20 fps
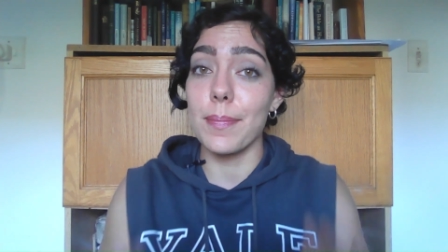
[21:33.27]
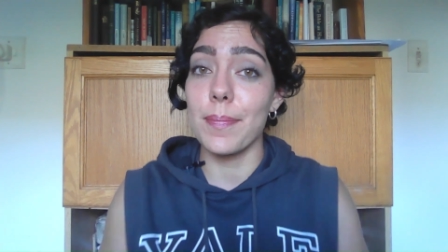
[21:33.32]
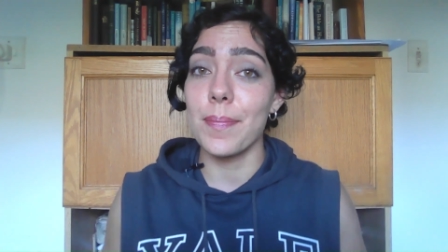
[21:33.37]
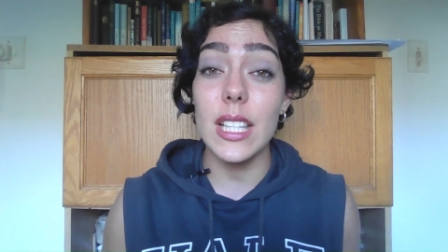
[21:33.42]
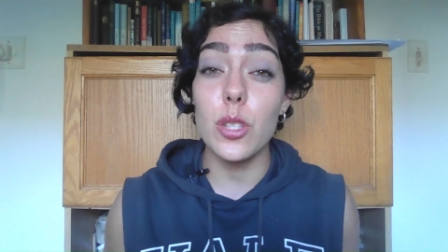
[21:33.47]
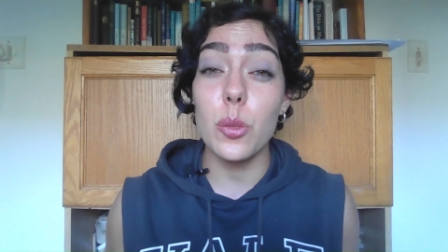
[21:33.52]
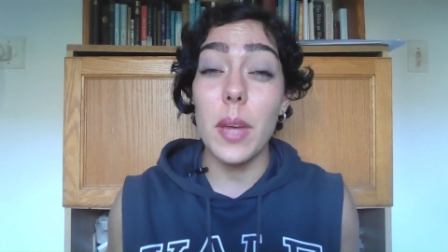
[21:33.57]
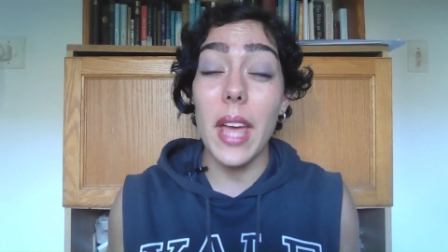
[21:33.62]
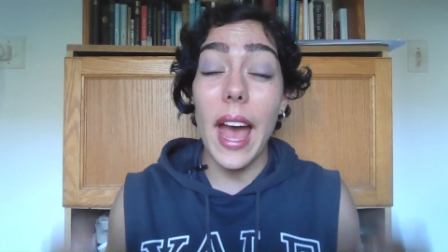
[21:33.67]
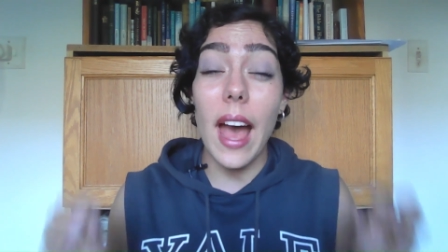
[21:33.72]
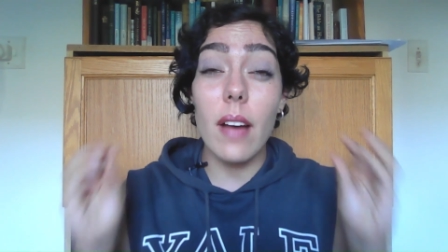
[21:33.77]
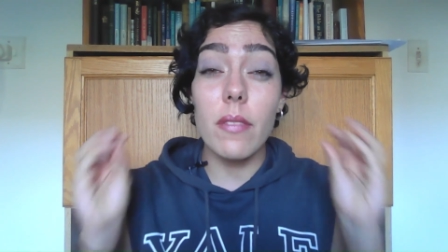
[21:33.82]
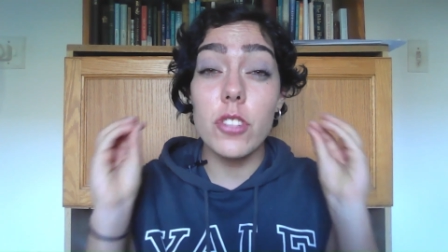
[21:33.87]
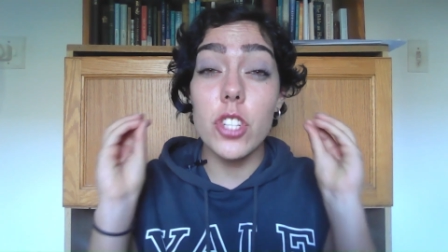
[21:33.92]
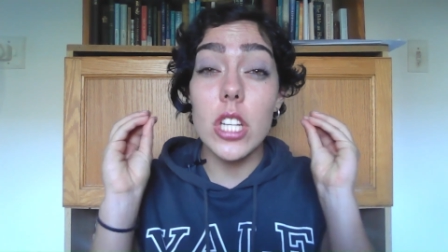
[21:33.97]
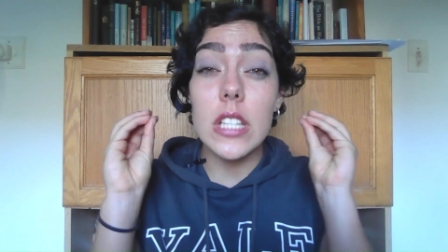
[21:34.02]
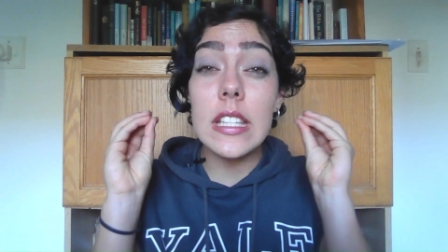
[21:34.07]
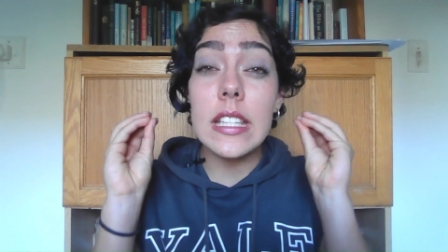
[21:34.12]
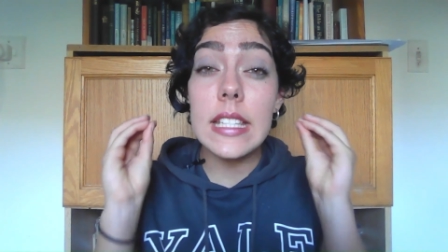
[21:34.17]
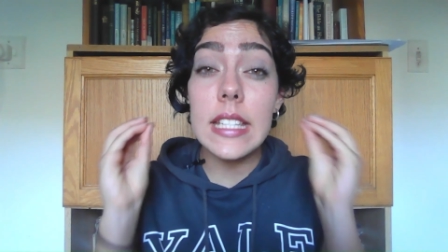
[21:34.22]
Plus, we have
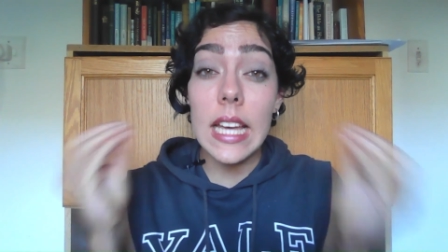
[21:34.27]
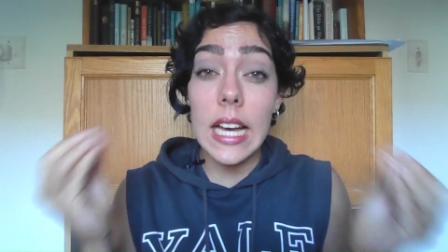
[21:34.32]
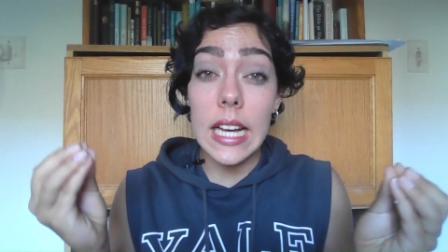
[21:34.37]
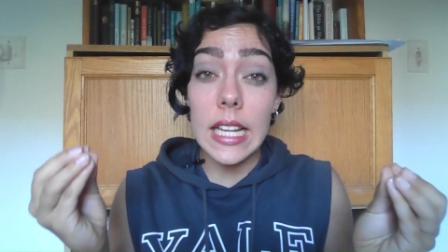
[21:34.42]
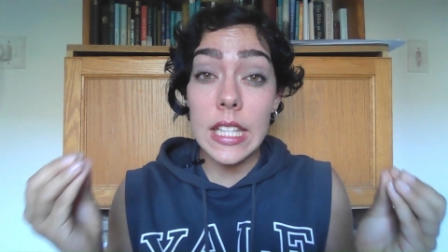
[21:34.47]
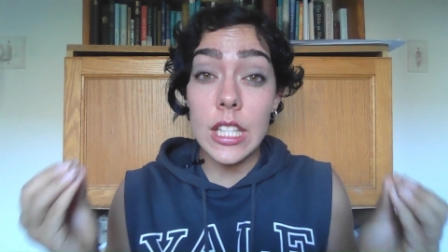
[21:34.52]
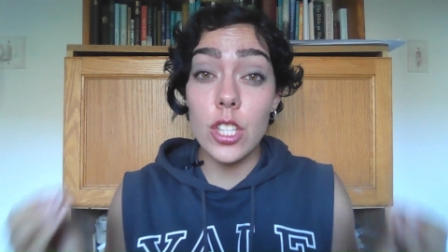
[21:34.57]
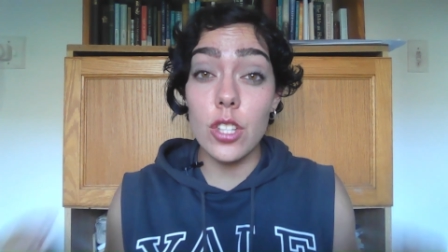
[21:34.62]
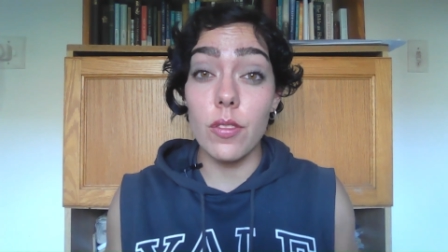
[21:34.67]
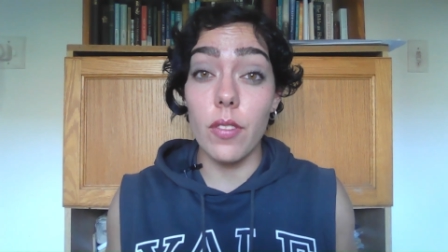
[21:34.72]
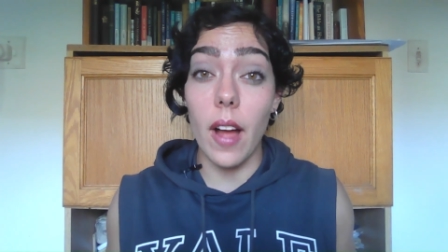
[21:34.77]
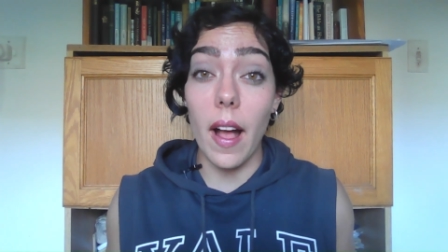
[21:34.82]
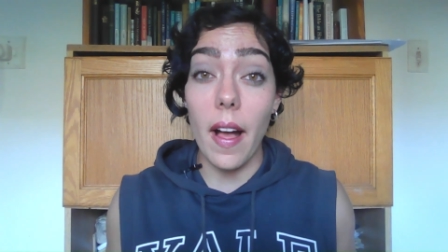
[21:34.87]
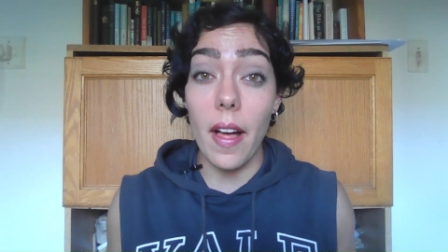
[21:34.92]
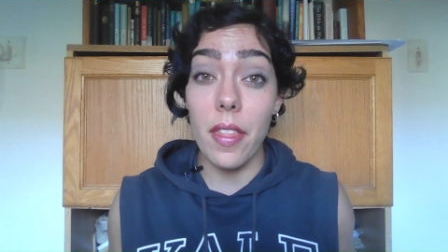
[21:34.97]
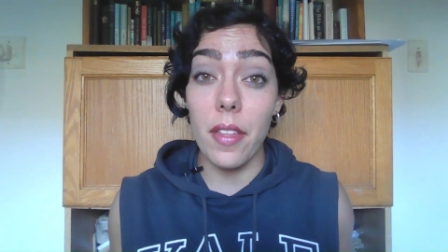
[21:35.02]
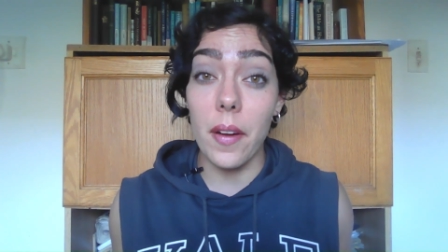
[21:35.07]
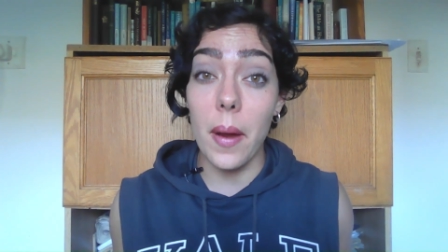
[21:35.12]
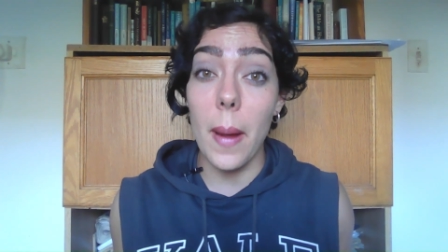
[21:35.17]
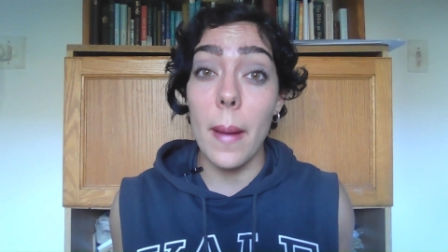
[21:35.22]
just tons of
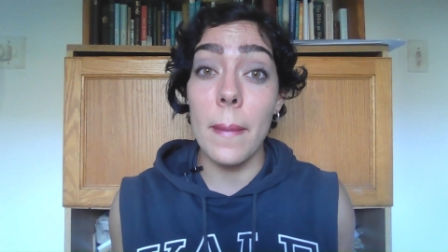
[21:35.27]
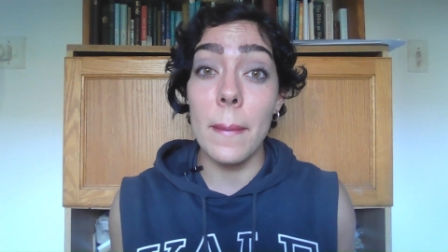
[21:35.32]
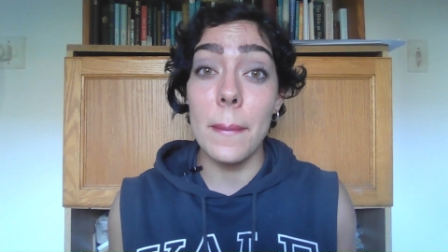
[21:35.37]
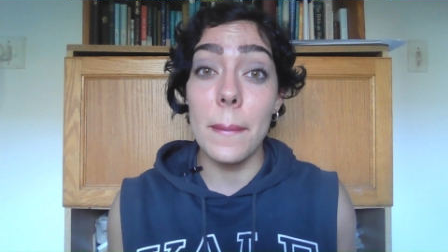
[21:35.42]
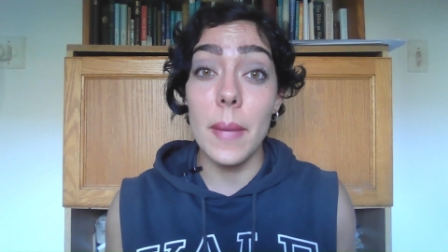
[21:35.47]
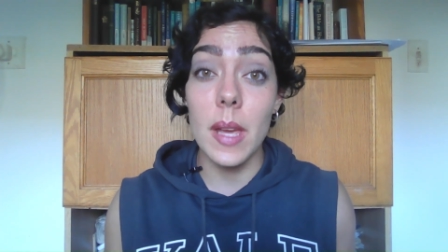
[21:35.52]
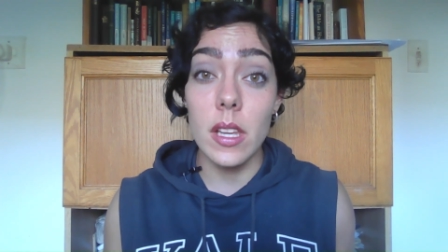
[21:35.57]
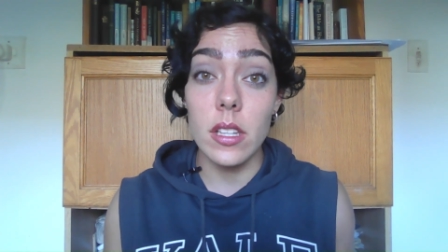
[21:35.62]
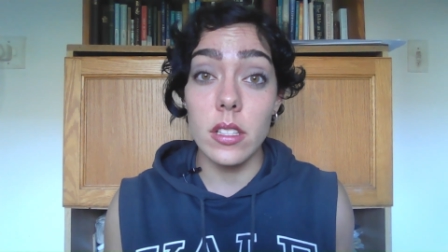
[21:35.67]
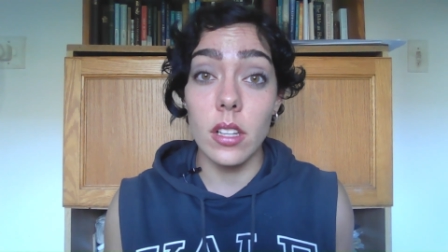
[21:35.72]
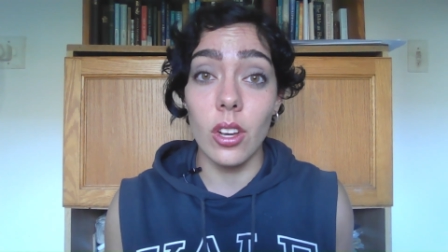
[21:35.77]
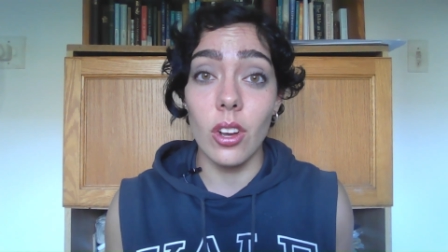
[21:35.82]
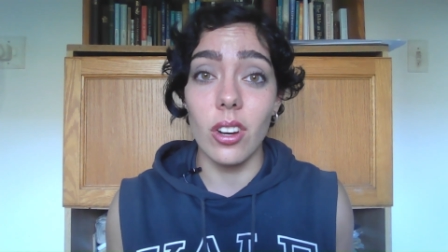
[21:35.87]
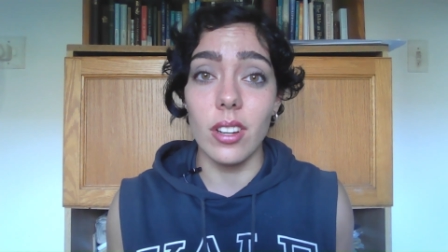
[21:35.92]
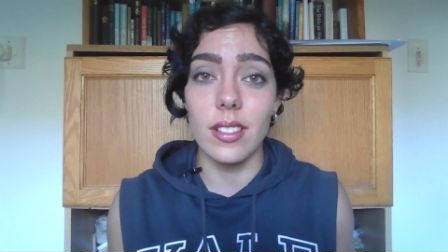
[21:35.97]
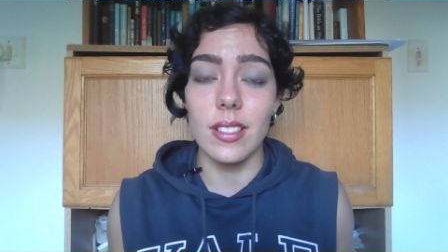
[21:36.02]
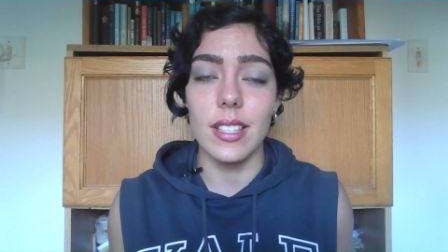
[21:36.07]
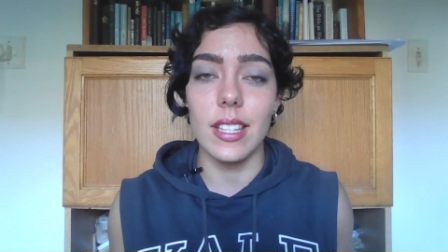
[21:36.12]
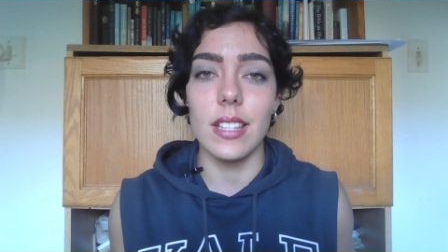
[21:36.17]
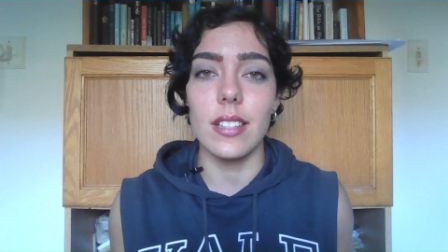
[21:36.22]
other amazing
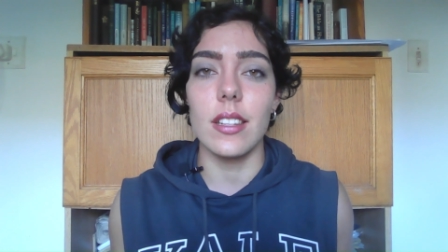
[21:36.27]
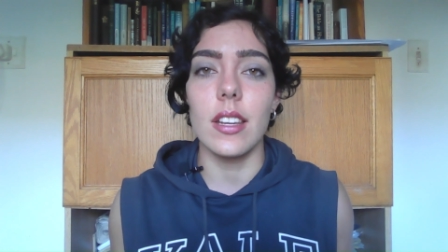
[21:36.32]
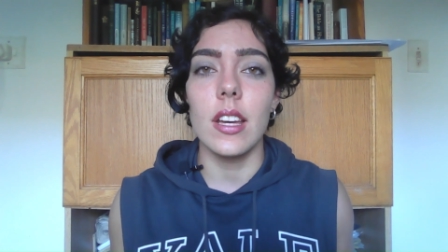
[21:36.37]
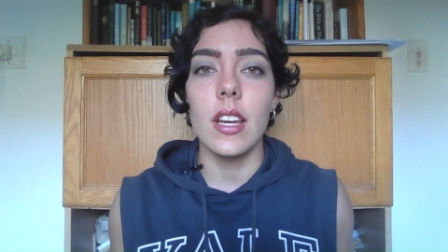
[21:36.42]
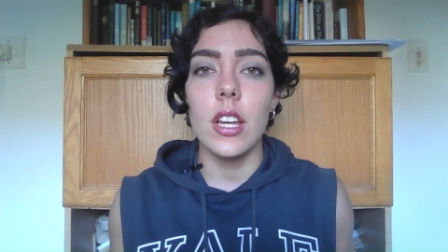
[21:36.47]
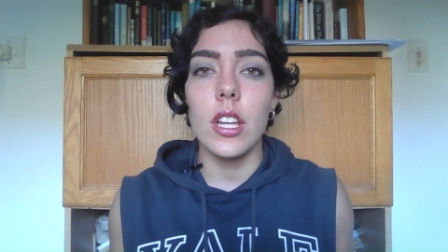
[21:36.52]
content